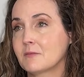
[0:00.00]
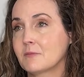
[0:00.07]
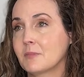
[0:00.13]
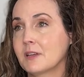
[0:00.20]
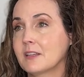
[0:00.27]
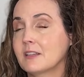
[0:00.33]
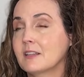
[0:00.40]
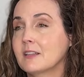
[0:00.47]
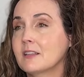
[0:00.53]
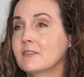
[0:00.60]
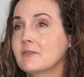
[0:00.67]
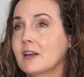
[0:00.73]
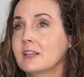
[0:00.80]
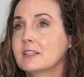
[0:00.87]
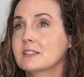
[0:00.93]
But
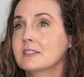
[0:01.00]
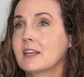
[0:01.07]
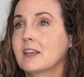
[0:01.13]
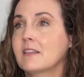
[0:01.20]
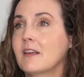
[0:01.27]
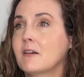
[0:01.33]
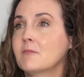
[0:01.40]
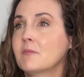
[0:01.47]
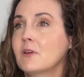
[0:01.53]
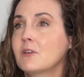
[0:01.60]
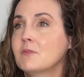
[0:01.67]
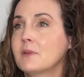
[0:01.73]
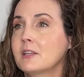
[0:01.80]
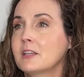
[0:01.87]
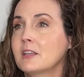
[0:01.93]
if I can take that
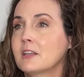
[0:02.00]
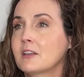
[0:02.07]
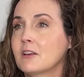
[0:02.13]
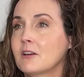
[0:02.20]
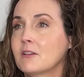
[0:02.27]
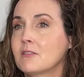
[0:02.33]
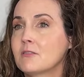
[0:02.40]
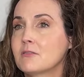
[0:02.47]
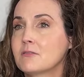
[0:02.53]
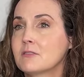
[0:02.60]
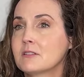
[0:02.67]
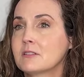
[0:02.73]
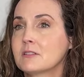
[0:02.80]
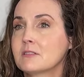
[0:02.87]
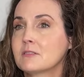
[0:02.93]
moment and go,
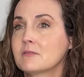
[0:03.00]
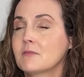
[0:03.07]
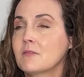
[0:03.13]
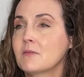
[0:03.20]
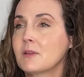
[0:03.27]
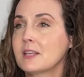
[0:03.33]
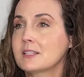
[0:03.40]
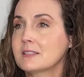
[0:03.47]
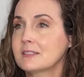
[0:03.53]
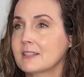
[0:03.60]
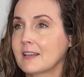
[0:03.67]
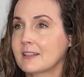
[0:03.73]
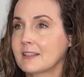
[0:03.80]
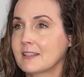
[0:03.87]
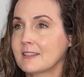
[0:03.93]
well, wait a
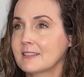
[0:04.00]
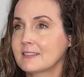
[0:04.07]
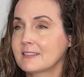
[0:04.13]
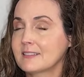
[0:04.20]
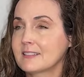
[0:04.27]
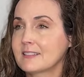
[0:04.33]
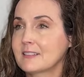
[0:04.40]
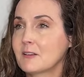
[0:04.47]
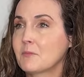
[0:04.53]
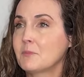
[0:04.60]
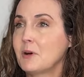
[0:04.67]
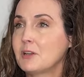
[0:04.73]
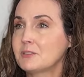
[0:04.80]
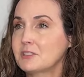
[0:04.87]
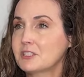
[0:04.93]
second,
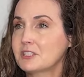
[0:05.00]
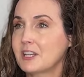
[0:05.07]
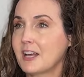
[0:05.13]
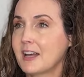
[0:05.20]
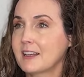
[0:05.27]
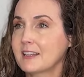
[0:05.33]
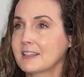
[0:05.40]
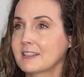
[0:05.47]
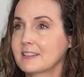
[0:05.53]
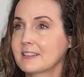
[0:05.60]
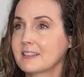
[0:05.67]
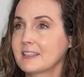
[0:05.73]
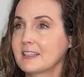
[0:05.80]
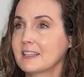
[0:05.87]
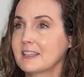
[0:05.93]
pulse check
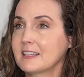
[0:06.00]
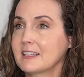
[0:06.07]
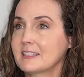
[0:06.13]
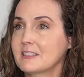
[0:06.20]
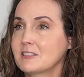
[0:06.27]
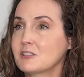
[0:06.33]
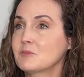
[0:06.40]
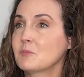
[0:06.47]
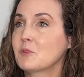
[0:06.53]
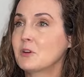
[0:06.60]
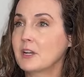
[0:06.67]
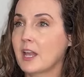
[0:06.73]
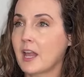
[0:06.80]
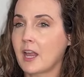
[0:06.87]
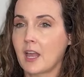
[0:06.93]
this
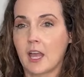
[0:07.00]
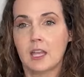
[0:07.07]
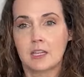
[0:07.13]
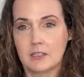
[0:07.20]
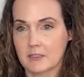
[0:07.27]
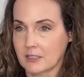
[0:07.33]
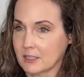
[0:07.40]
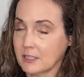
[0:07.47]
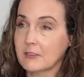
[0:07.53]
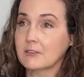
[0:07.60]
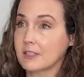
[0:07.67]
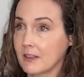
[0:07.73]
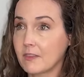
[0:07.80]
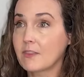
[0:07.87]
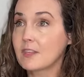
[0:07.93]
morning and
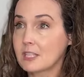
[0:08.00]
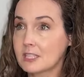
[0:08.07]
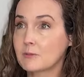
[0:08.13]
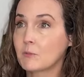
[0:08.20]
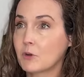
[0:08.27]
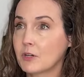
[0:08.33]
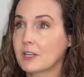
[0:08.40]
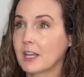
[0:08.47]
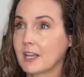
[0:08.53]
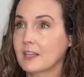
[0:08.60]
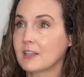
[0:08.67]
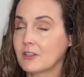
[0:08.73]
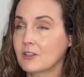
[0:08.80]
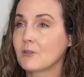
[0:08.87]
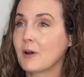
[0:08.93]
clearly this
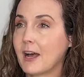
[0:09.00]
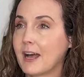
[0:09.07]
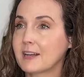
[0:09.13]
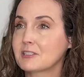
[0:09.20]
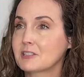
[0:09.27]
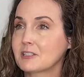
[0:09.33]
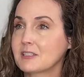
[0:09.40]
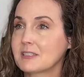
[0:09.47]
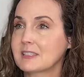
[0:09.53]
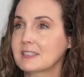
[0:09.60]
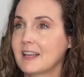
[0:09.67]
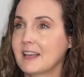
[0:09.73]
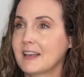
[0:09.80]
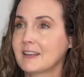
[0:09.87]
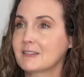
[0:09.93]
morning you actually
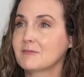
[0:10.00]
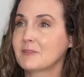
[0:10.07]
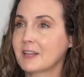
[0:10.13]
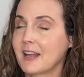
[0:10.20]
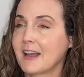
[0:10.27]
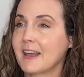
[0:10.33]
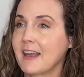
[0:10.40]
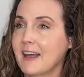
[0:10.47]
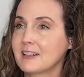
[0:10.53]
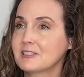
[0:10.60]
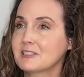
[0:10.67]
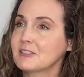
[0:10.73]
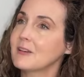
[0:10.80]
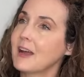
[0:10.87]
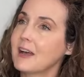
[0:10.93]
said when I
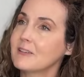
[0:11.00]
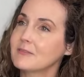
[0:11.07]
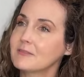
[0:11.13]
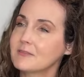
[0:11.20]
asked you how